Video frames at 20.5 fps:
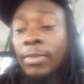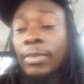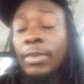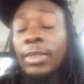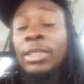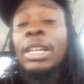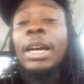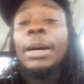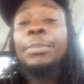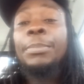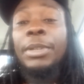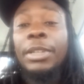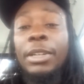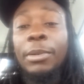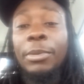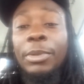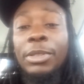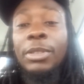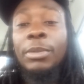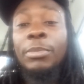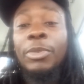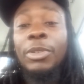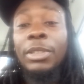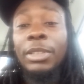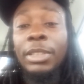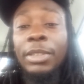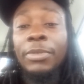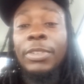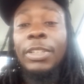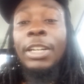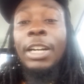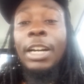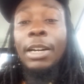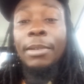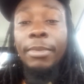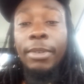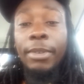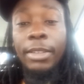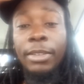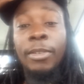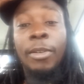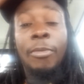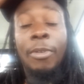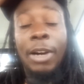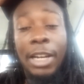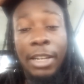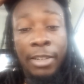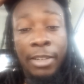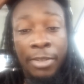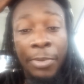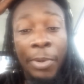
chop it up with your boy. Leave a comment and watch